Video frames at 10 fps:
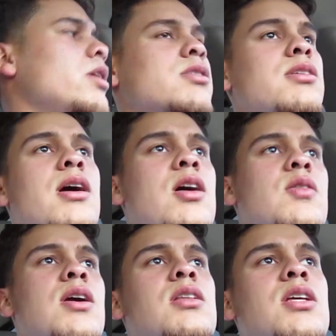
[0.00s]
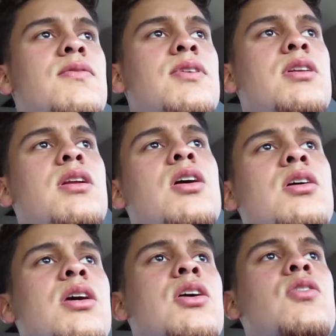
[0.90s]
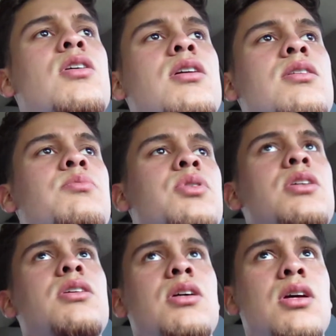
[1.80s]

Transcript: see how they living and how they grinding but